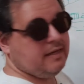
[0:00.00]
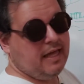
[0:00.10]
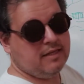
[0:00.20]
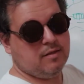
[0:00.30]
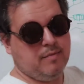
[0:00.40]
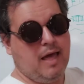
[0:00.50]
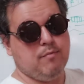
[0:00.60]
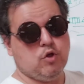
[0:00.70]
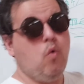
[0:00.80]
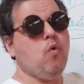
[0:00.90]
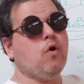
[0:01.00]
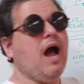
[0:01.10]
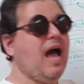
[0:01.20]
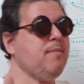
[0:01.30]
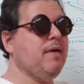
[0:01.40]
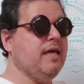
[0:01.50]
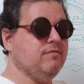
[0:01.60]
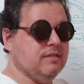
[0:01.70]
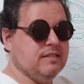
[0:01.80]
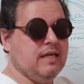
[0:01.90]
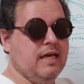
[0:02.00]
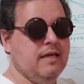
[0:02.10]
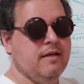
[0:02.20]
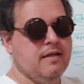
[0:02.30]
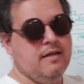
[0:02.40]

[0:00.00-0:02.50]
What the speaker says: it takes some damage. Or I may even say,